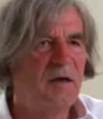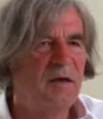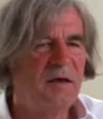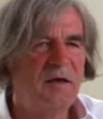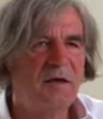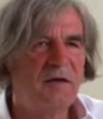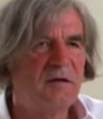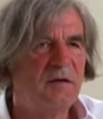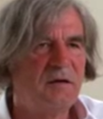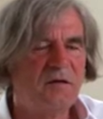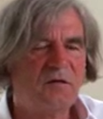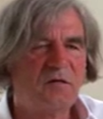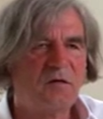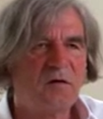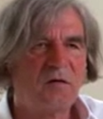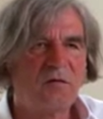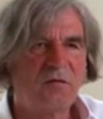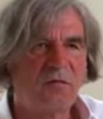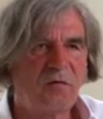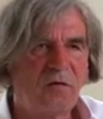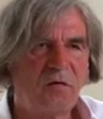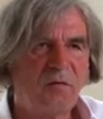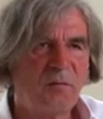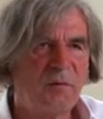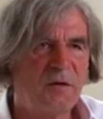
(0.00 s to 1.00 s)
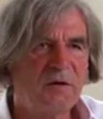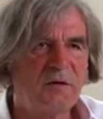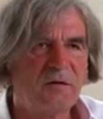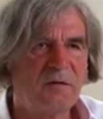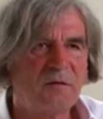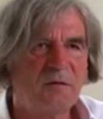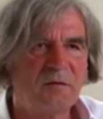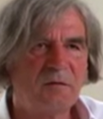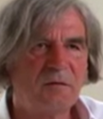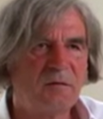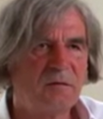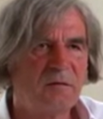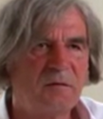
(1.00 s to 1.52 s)
in a digital format.
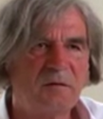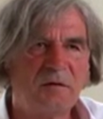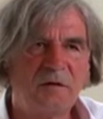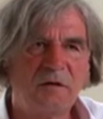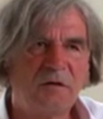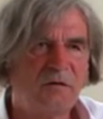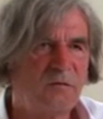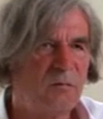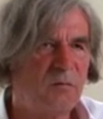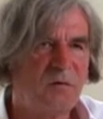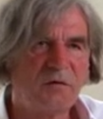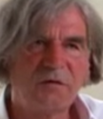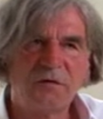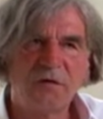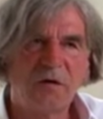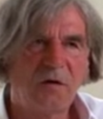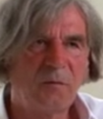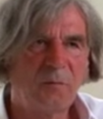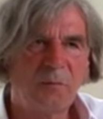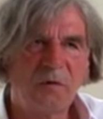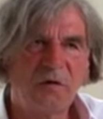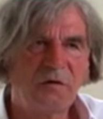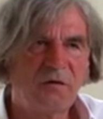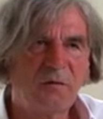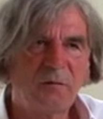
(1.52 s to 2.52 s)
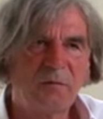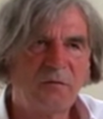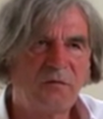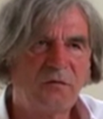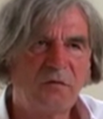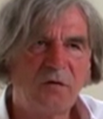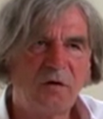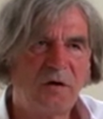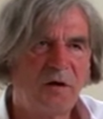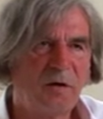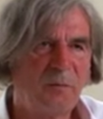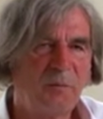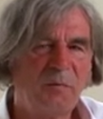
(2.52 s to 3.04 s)
This was not possible
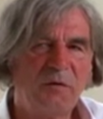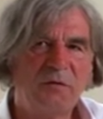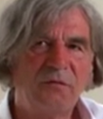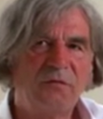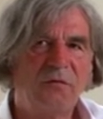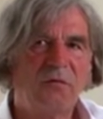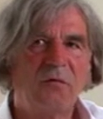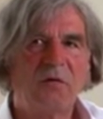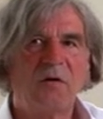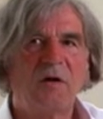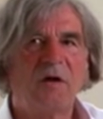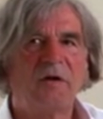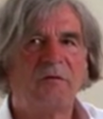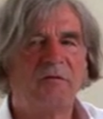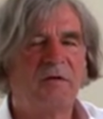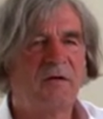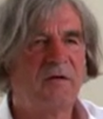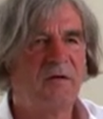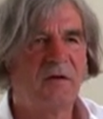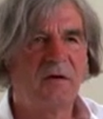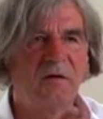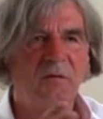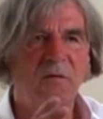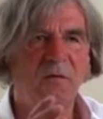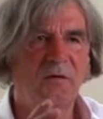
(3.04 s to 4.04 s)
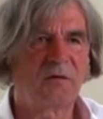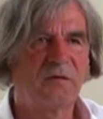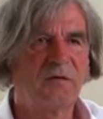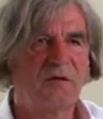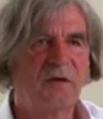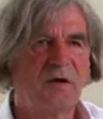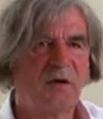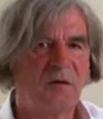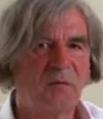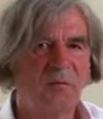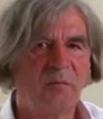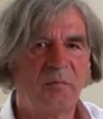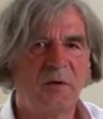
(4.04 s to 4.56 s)
before. Before, everything was done